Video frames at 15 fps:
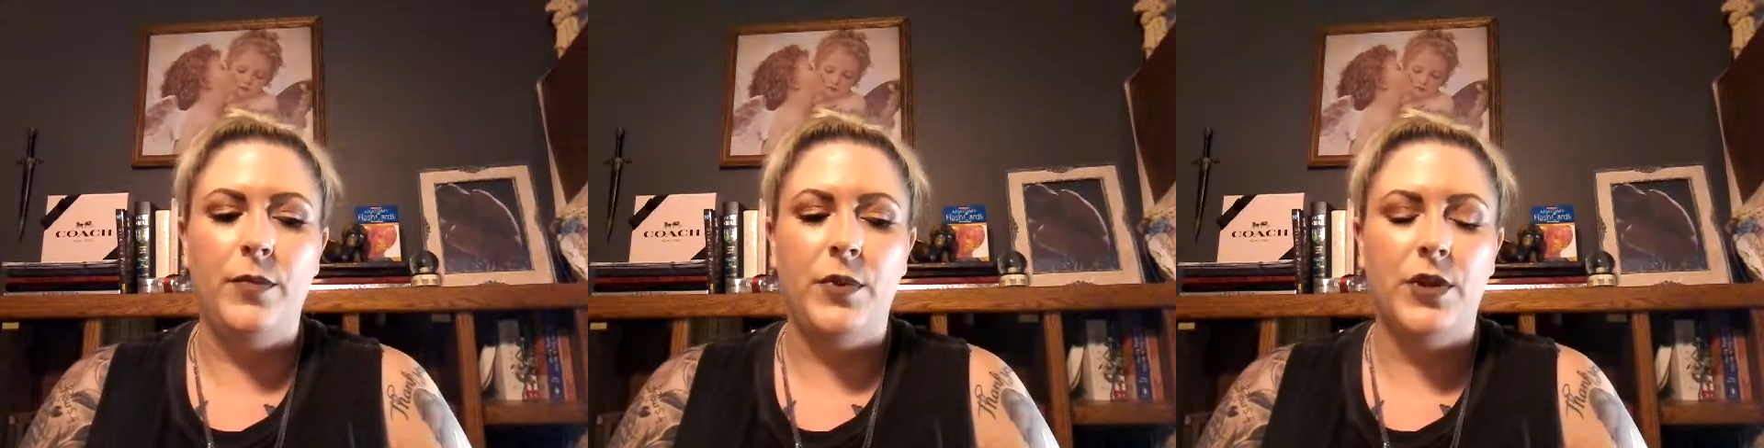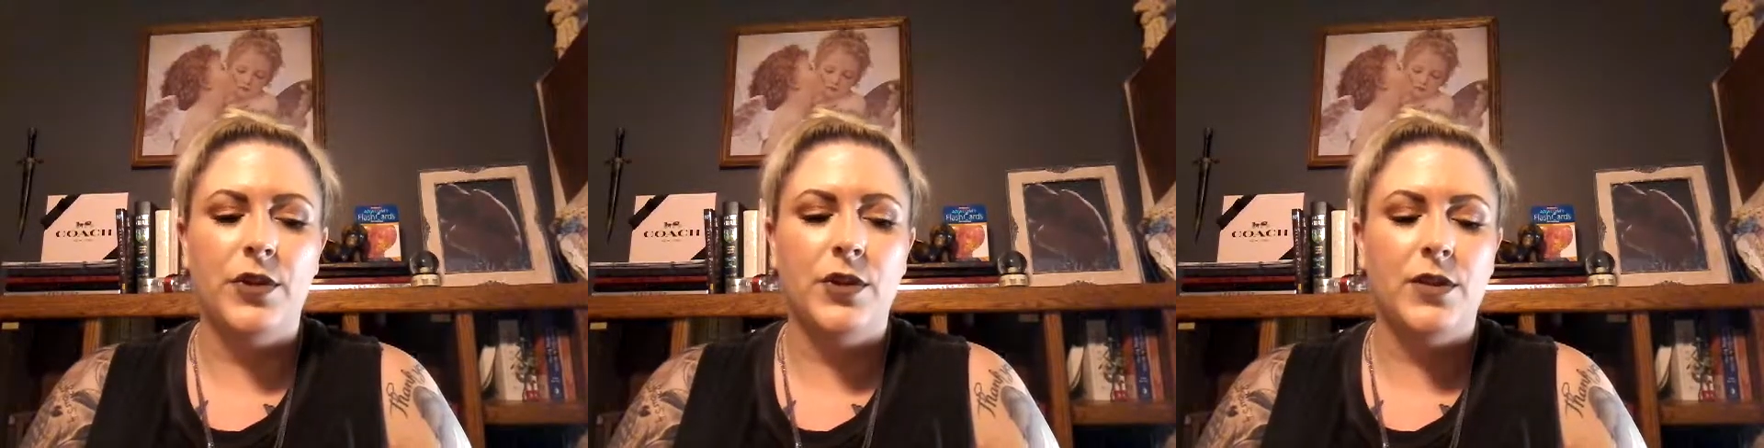
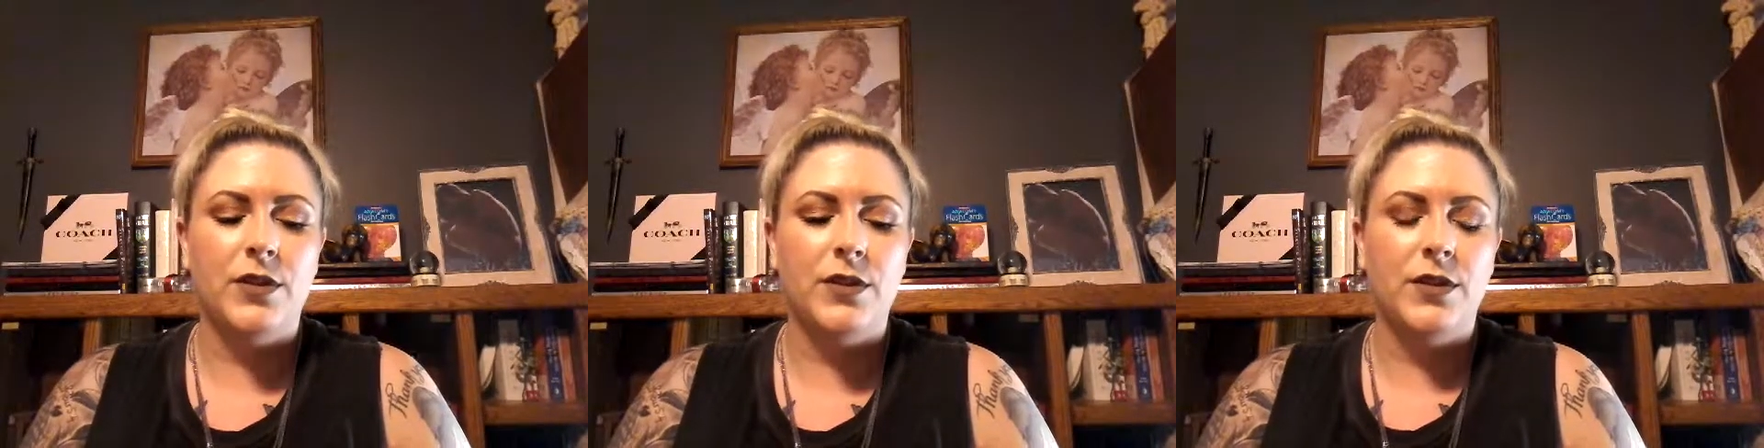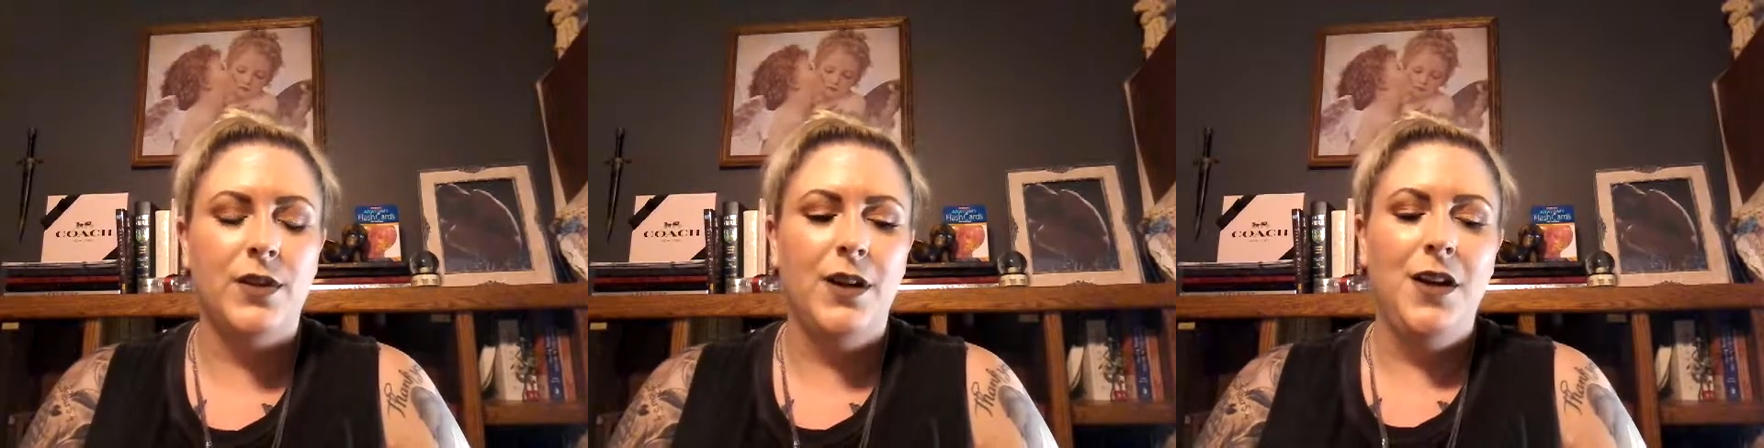They're
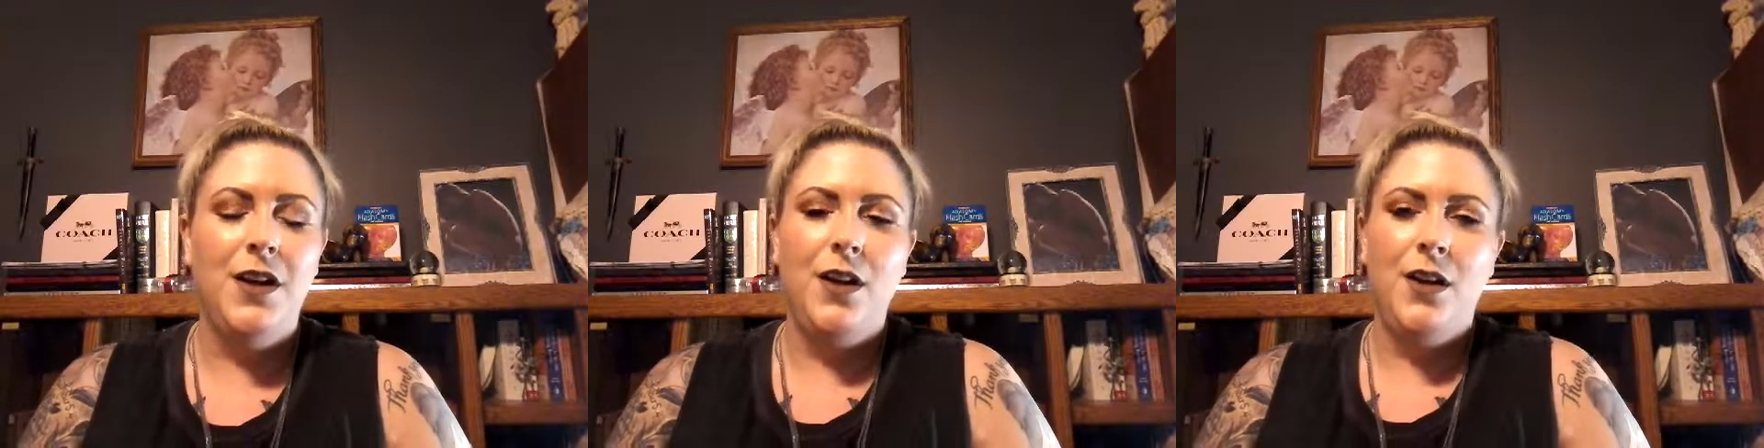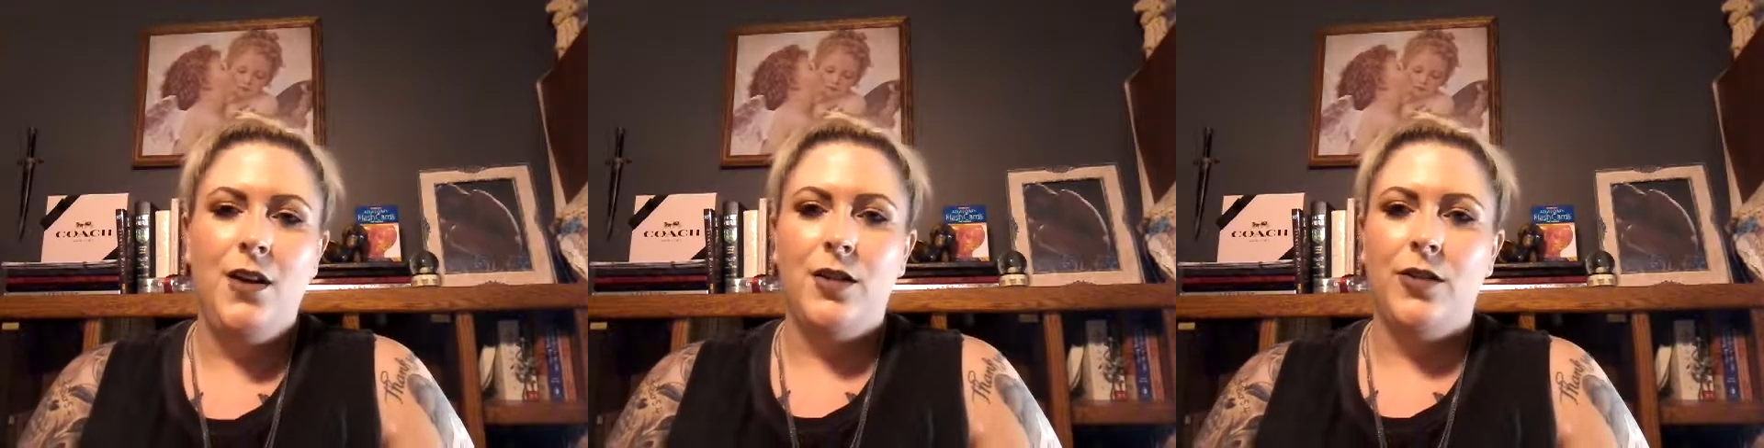just
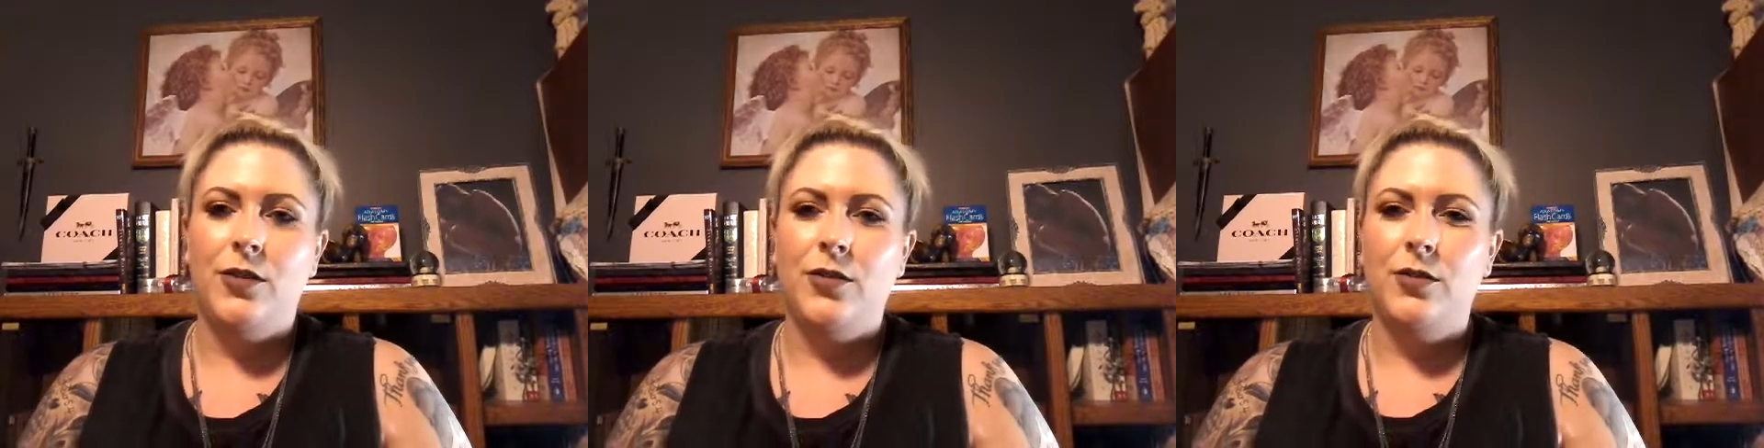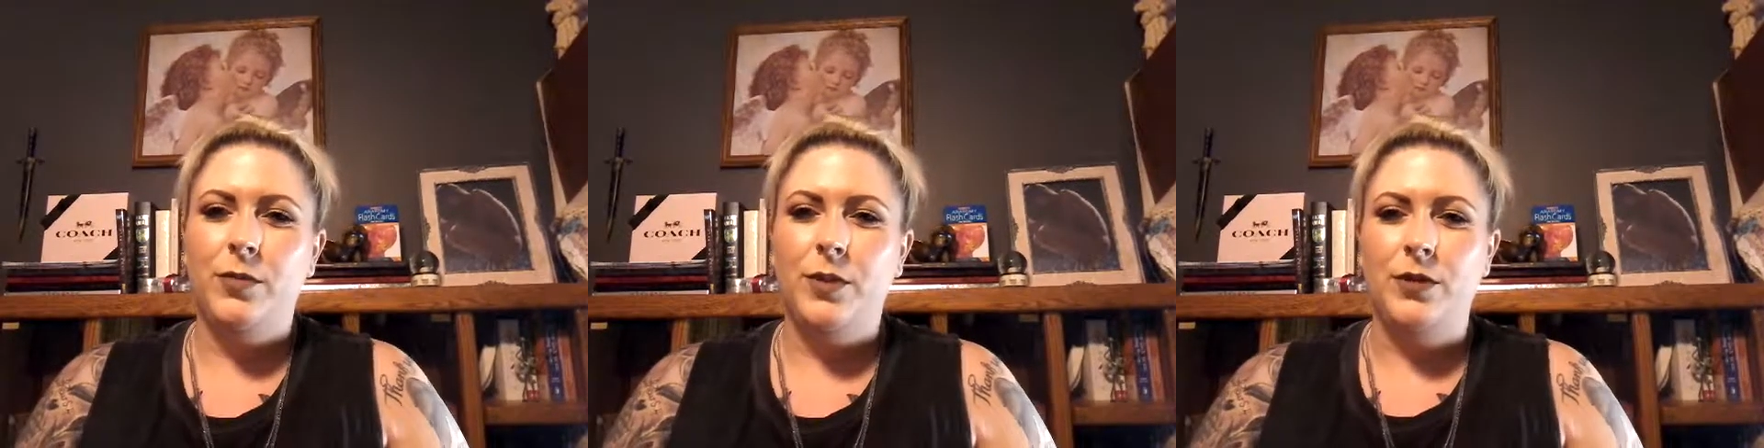a
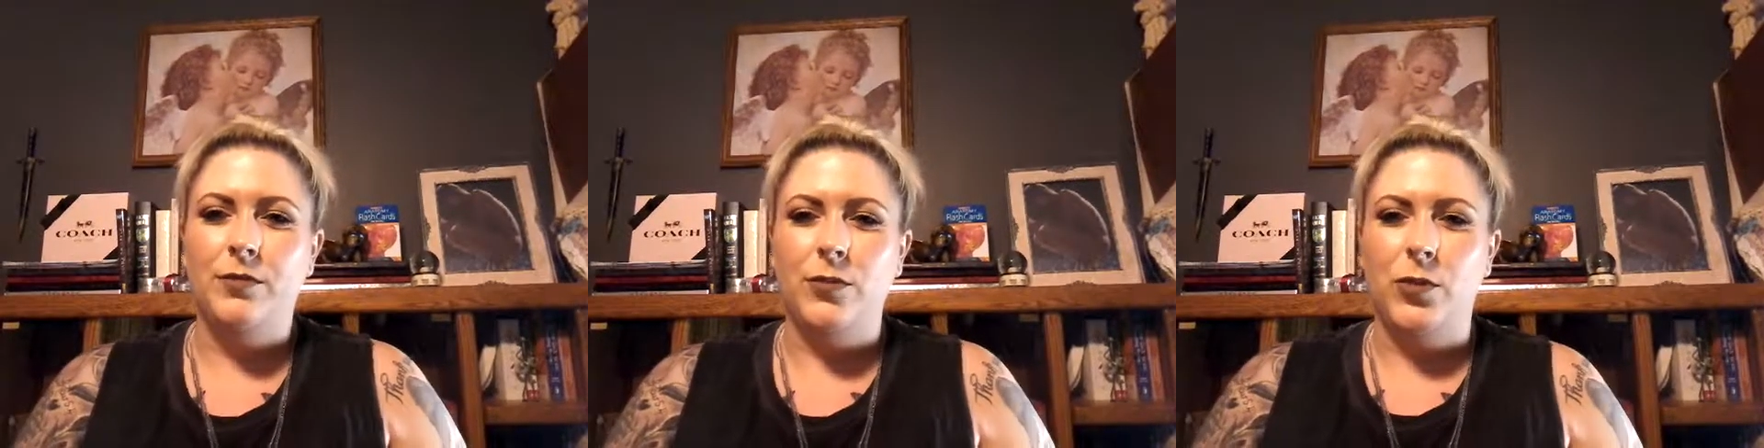little bit